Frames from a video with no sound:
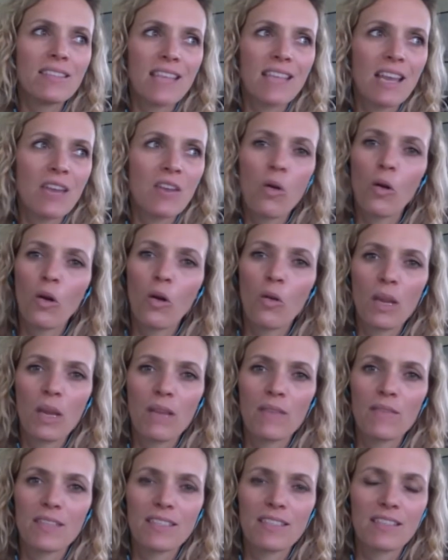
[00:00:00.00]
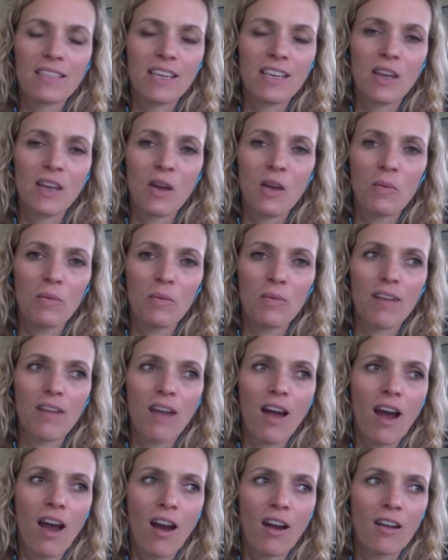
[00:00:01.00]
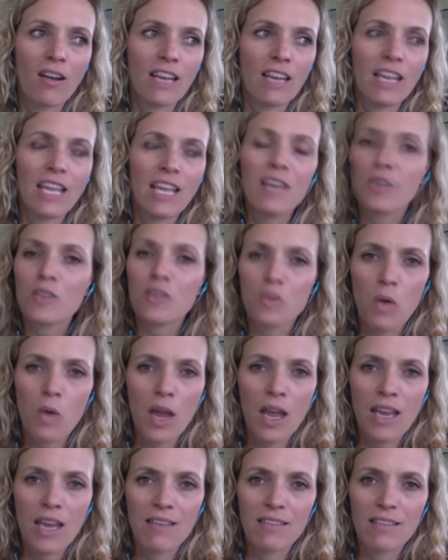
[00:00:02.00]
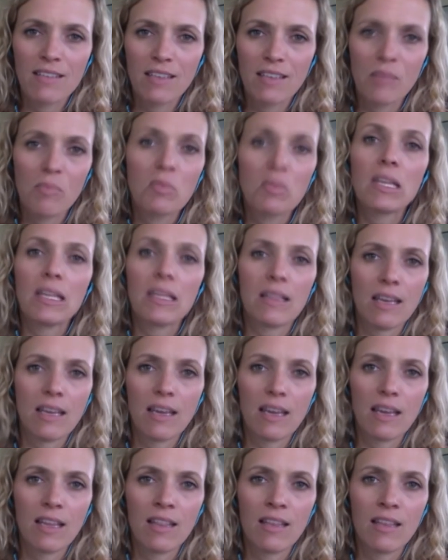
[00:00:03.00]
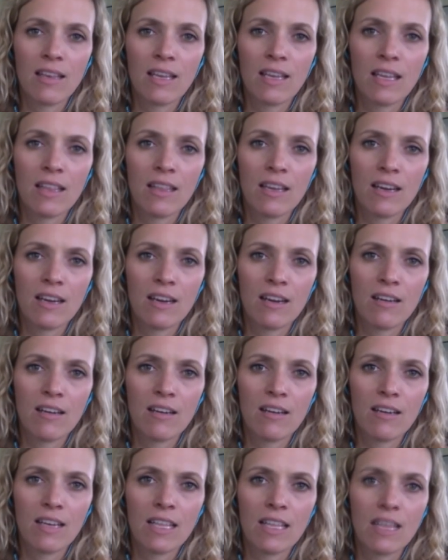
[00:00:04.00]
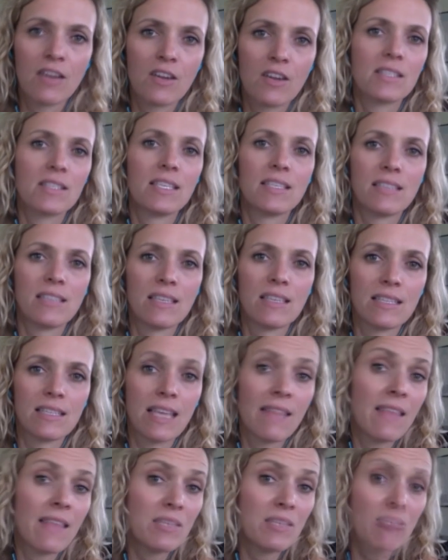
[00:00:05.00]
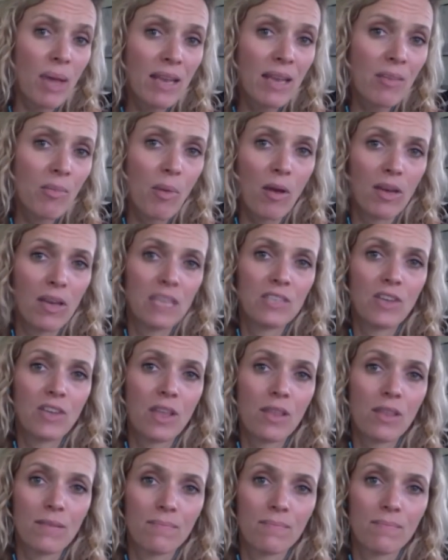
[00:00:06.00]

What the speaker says: and coral reefs, are intertwined completely in their existence, and they depend upon each other.